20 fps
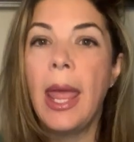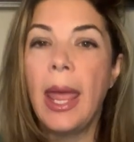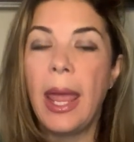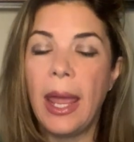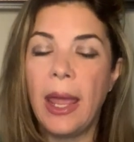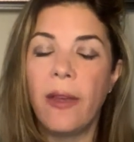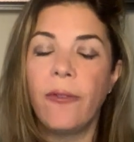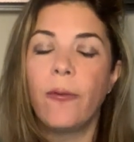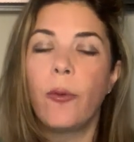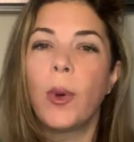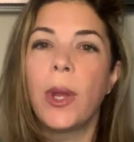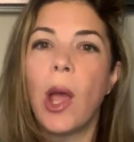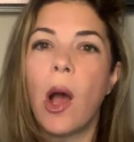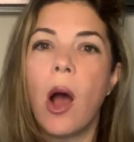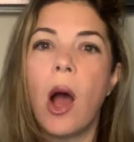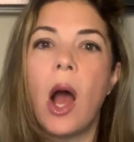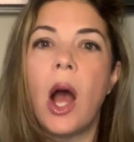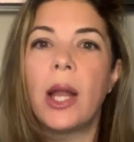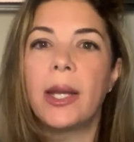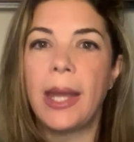If we
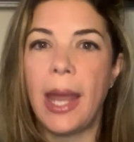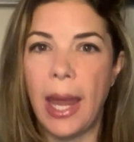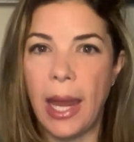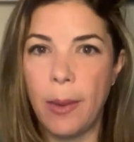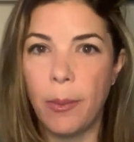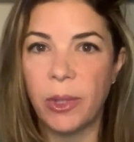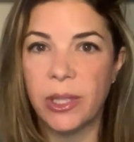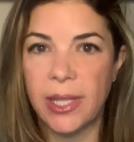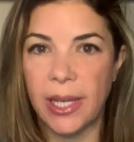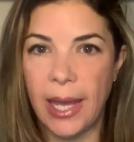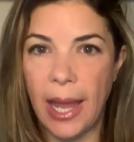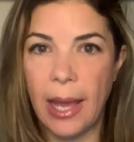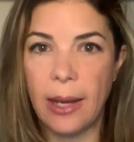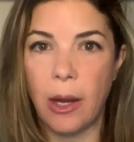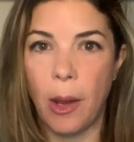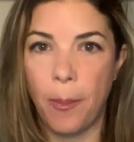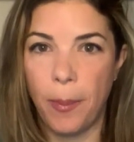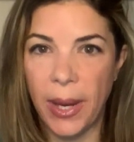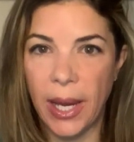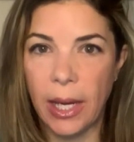are unable to
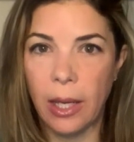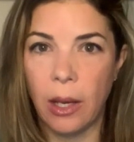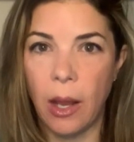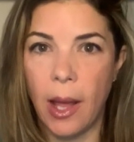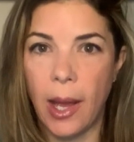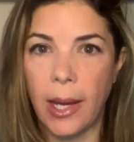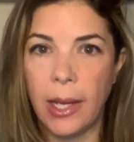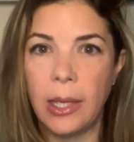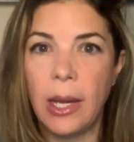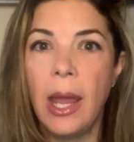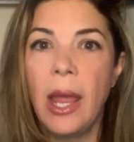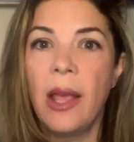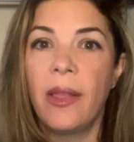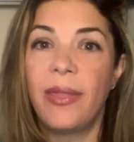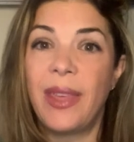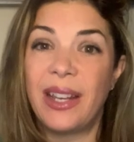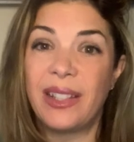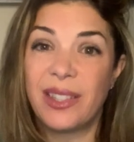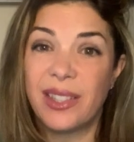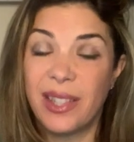get a PICC line,
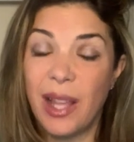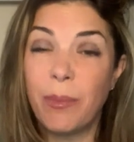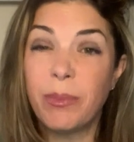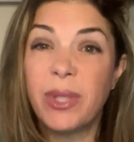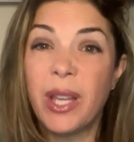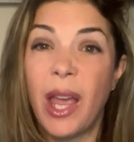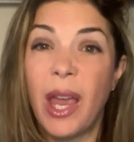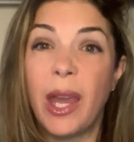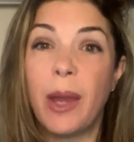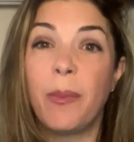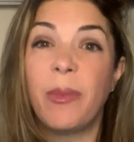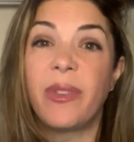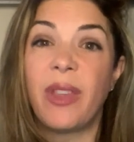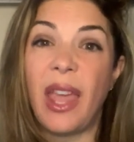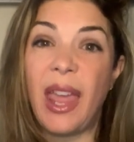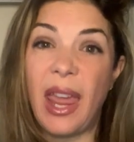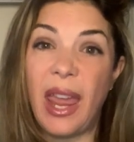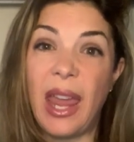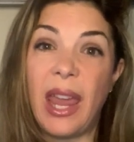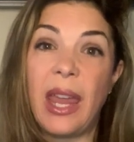then sometimes
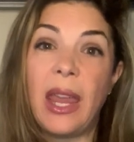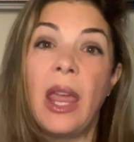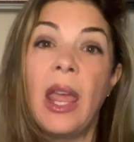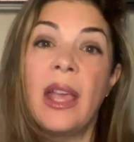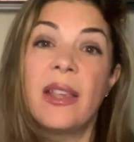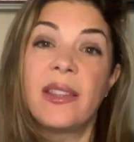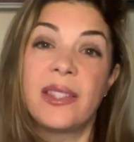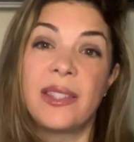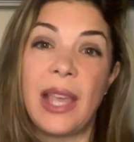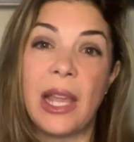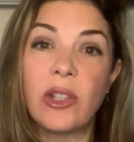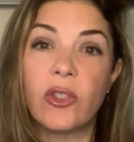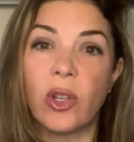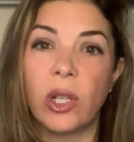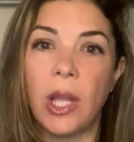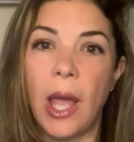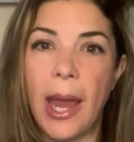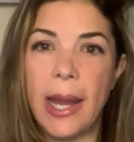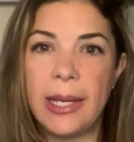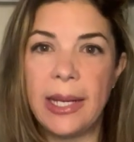a
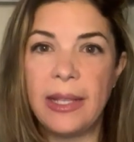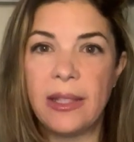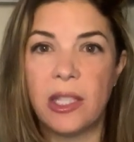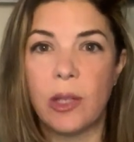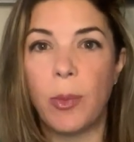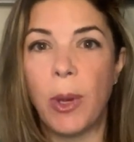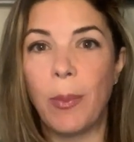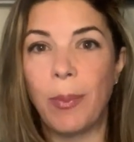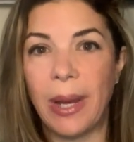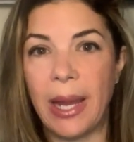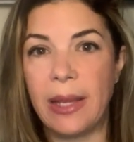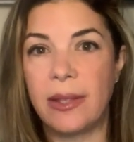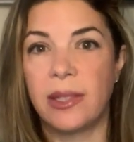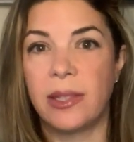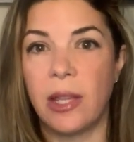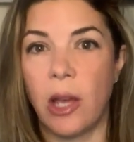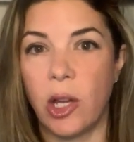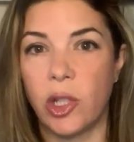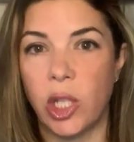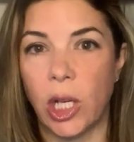central line needs to be
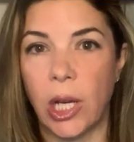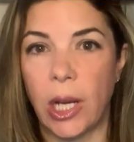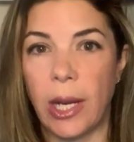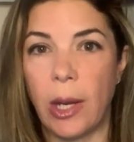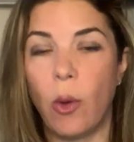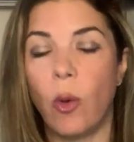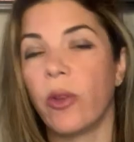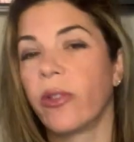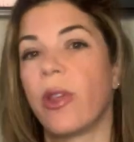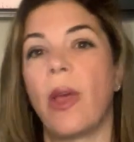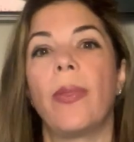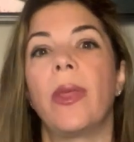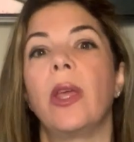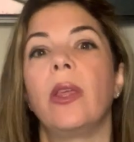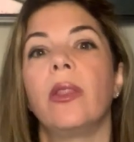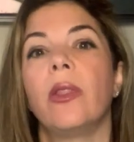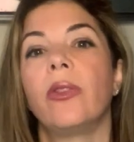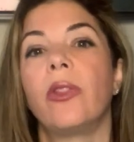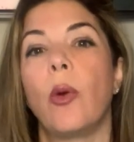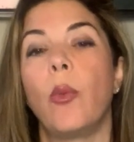placed surgically or
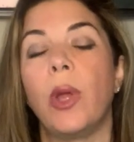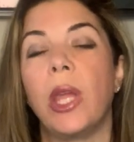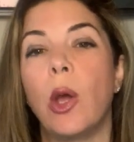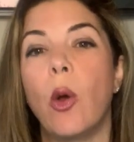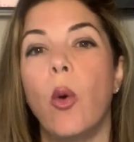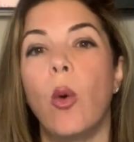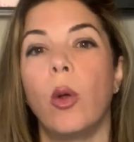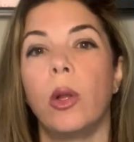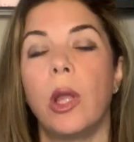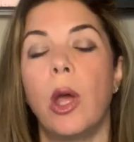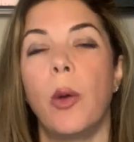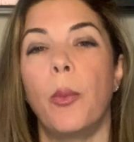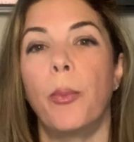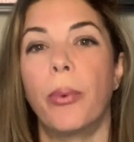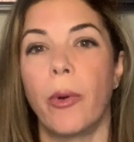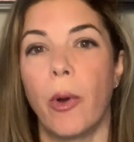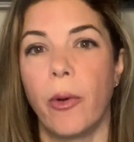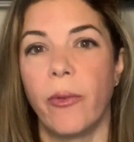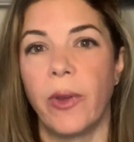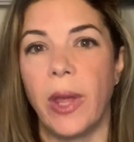something that we call a
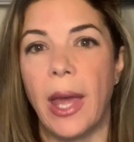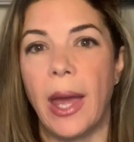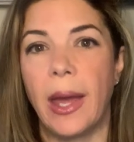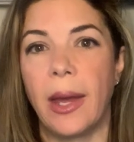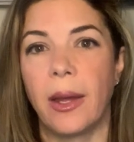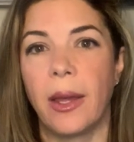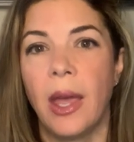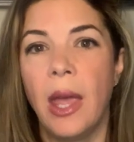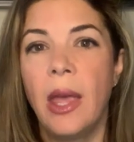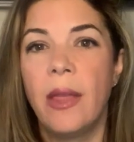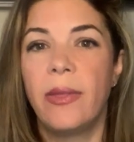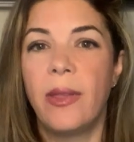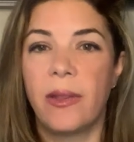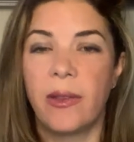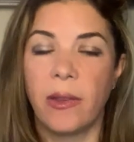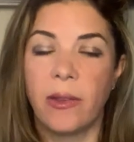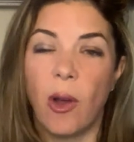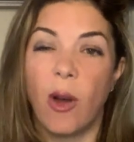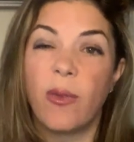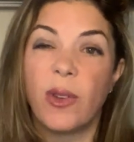broviac.
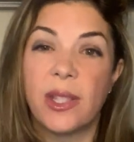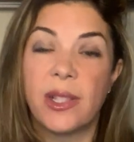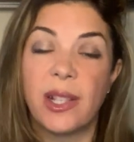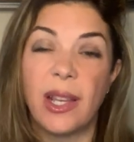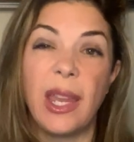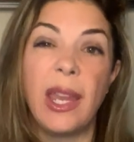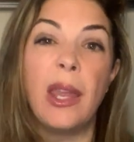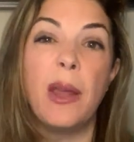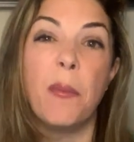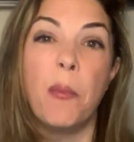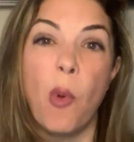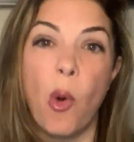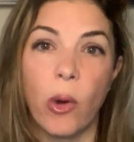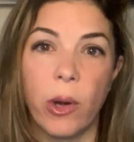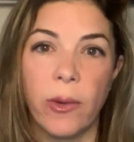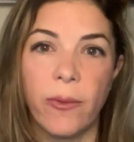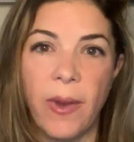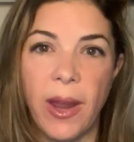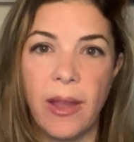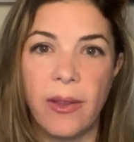This is obviously more
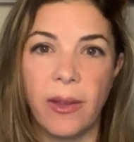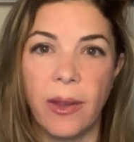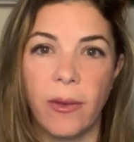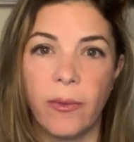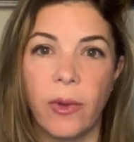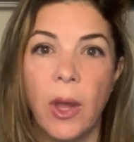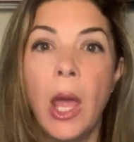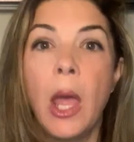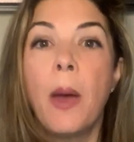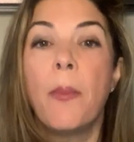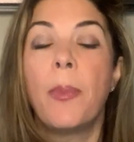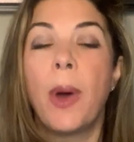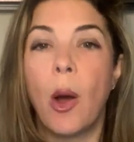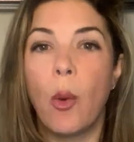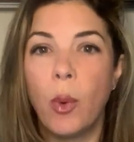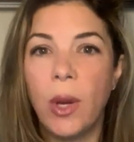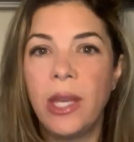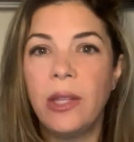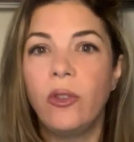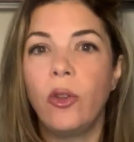invasive,
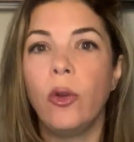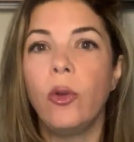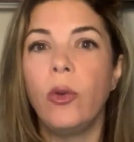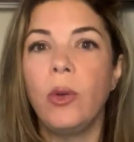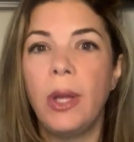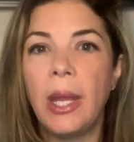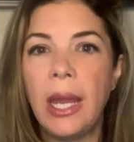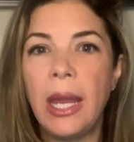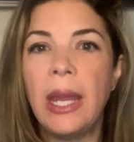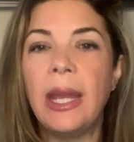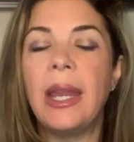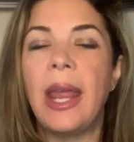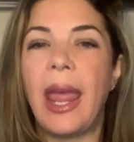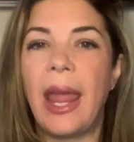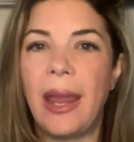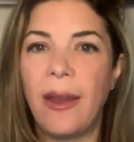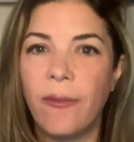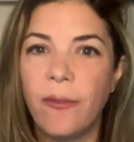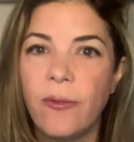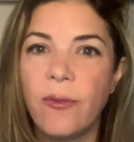but we do need
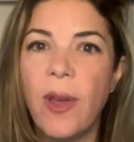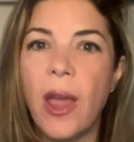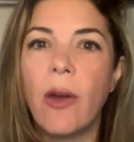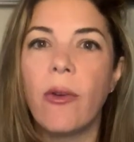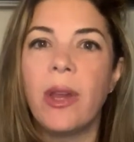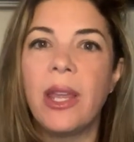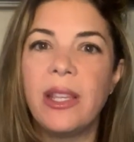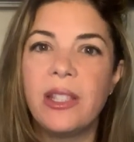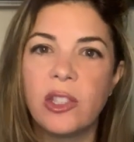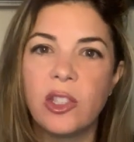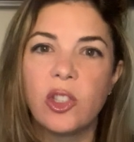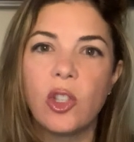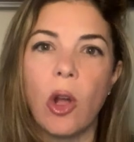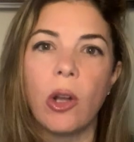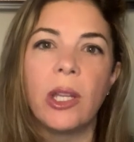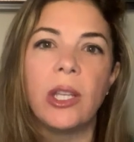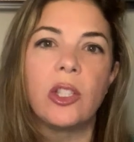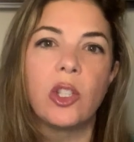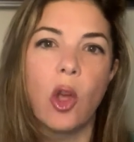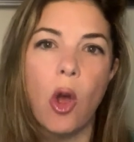a very
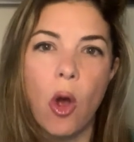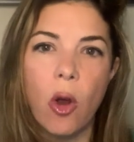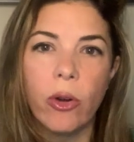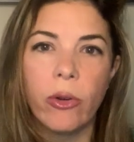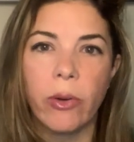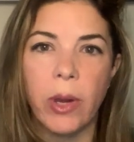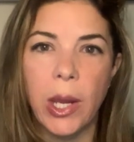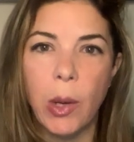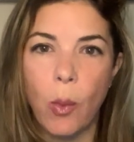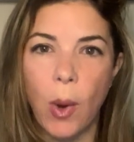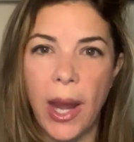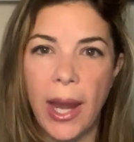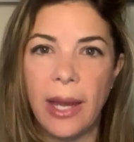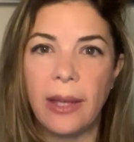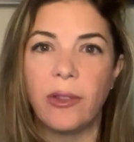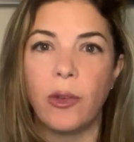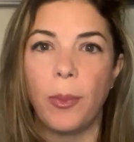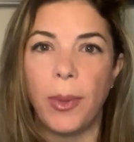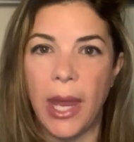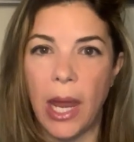solid concrete way
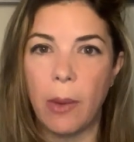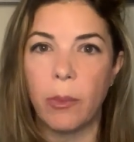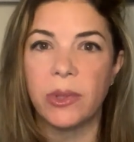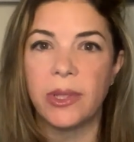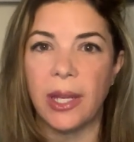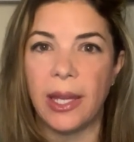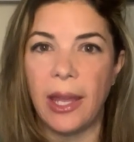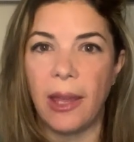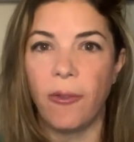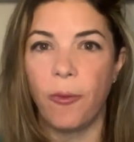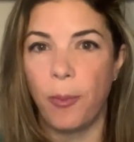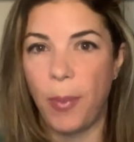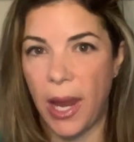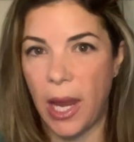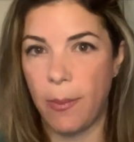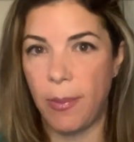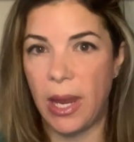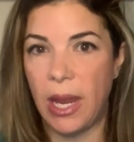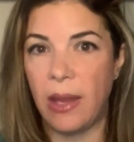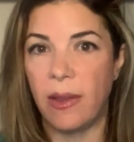to be able to give
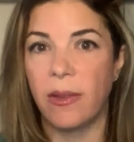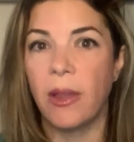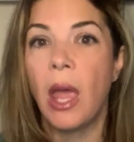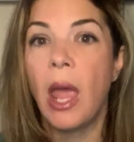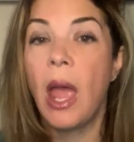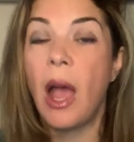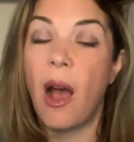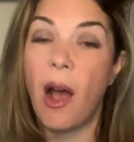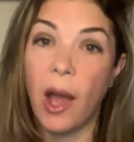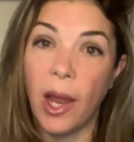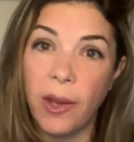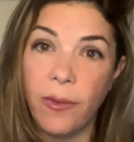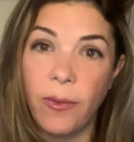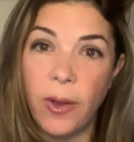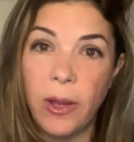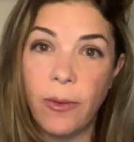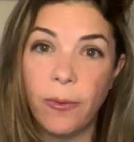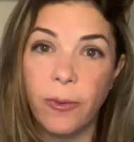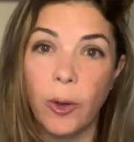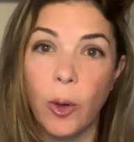babies
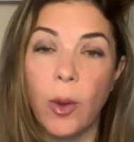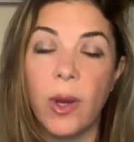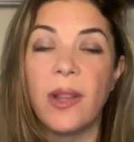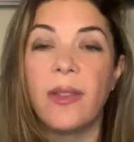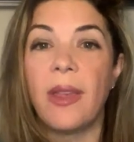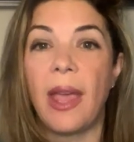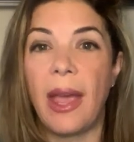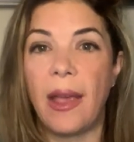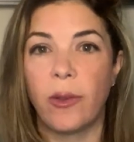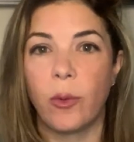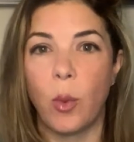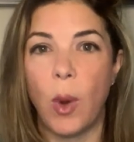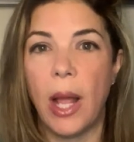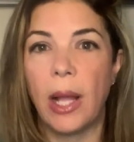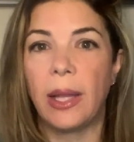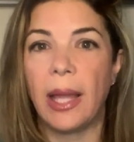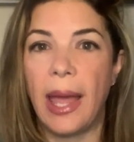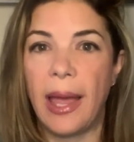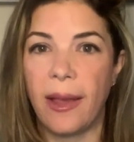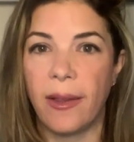IV fluids as
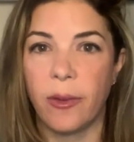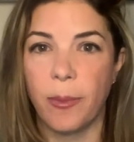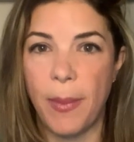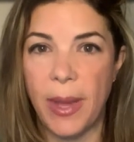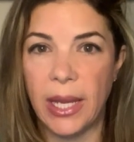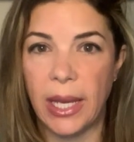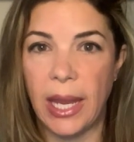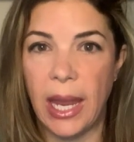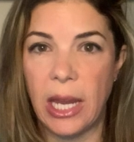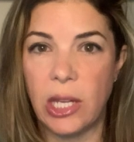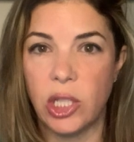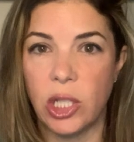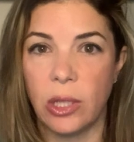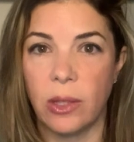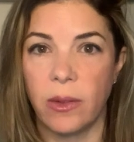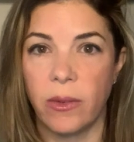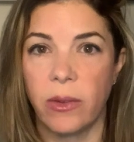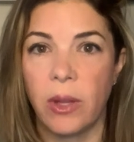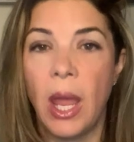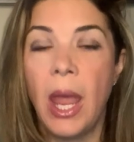well as
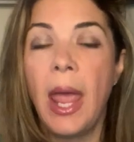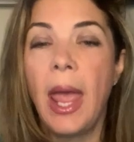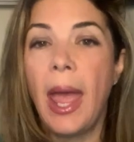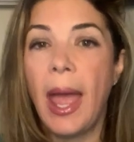medications.